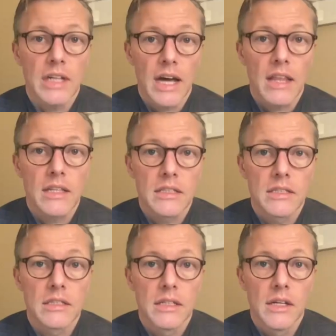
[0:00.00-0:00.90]

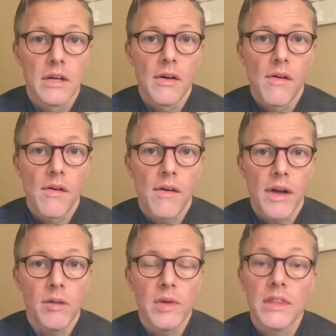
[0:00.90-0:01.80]
deaths,
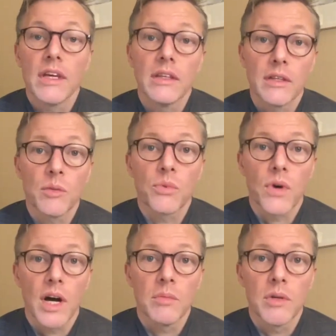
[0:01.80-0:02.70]
and we think that the
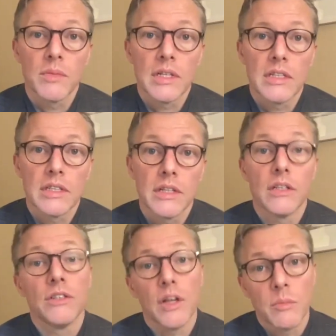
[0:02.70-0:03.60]
problem is that
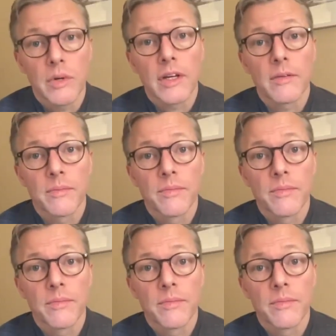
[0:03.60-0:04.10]
they're jumping.